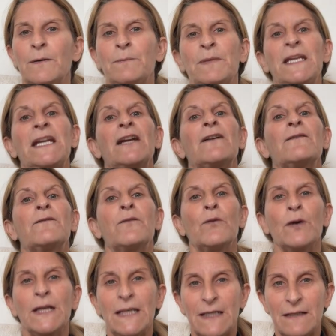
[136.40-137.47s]
being
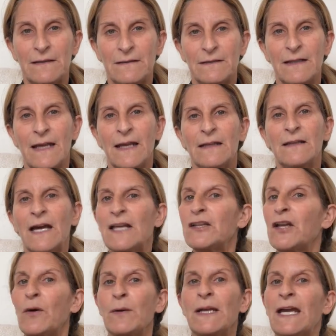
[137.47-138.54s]
avoided, not
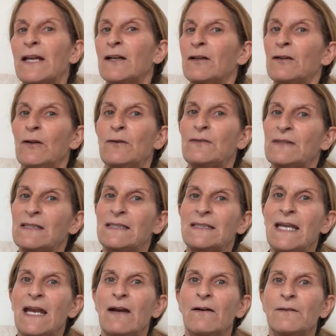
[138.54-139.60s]
knowing how to close the
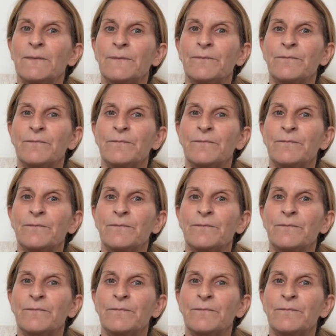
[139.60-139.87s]
sale,